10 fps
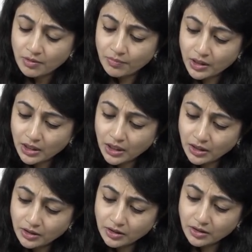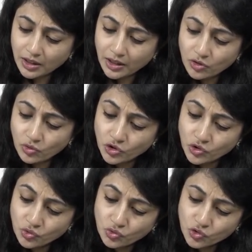but intertrigo
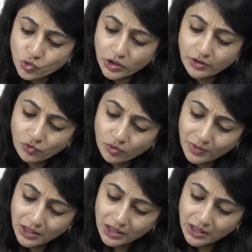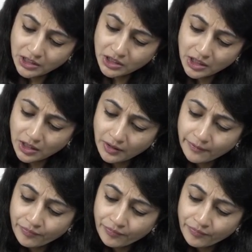usually would be itchy,